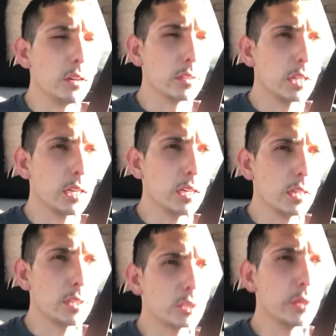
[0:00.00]
was like,
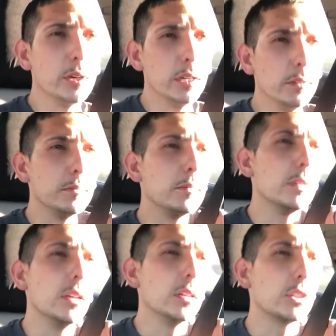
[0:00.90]
screw it.
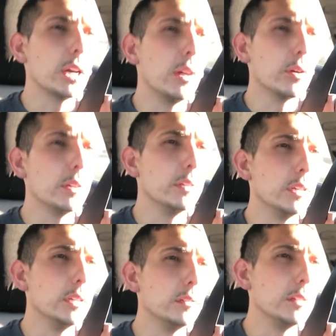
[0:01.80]
I'll shower
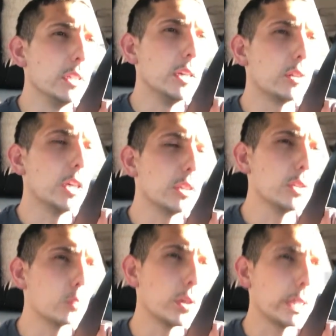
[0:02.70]
and cut
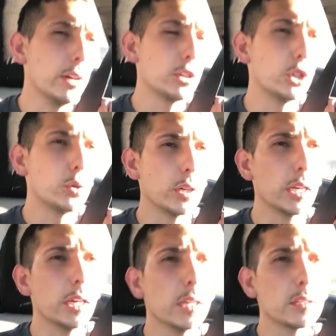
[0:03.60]
this workout short,
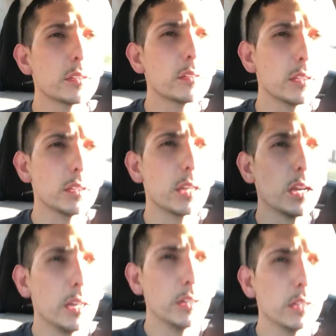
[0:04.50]
I guess, since I
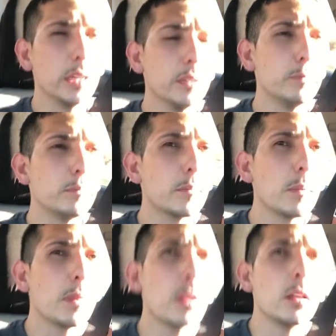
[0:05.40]
got here late.
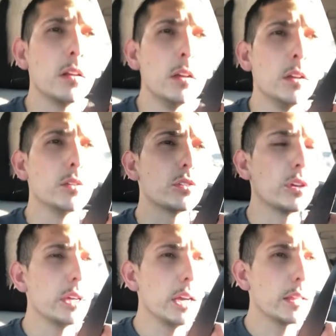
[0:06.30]

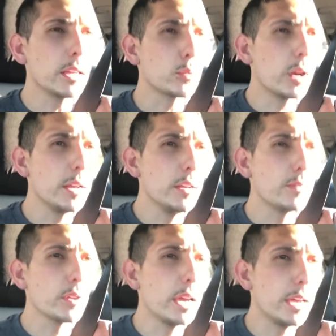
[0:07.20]
So yeah, that's what I did
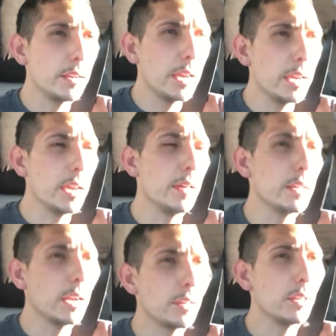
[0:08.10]
for that day, and
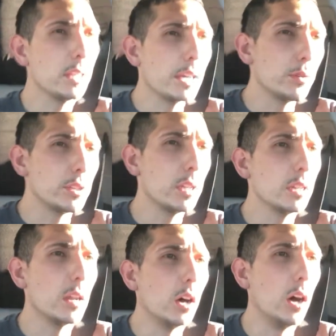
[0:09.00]
then I think that was
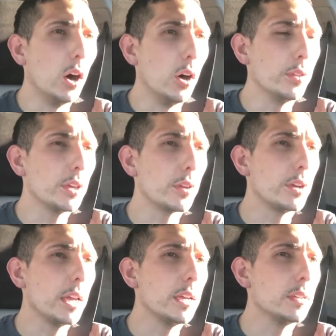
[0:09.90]
it. All the other
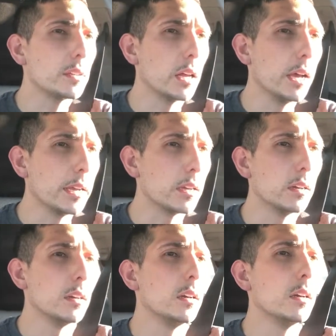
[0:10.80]
days,
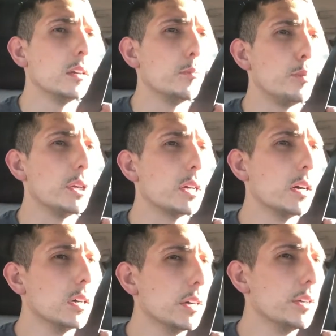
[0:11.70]

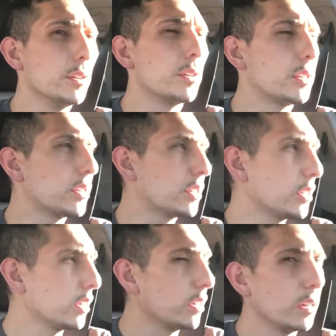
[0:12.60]

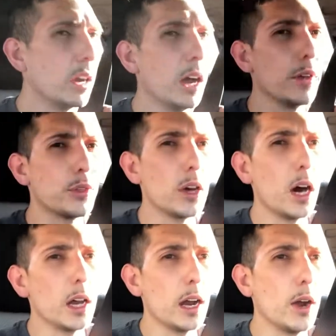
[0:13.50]
because I
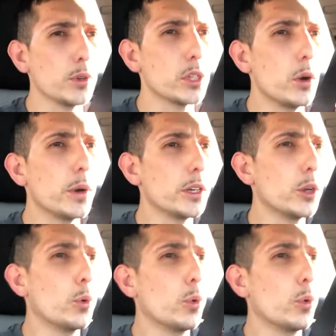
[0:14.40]
thought I was going to